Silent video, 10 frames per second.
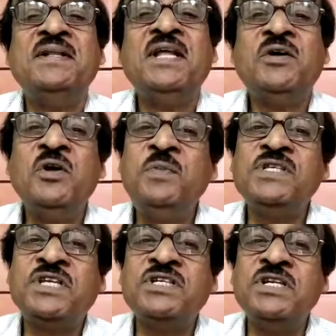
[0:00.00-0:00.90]
The group
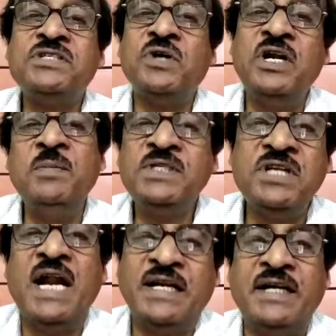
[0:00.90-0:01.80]
discussion is going to be
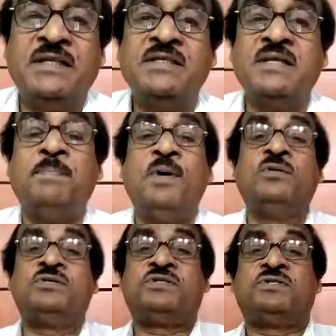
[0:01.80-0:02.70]
started,
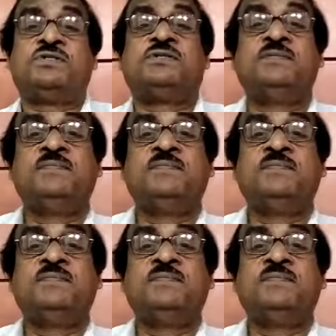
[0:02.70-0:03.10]
suppose.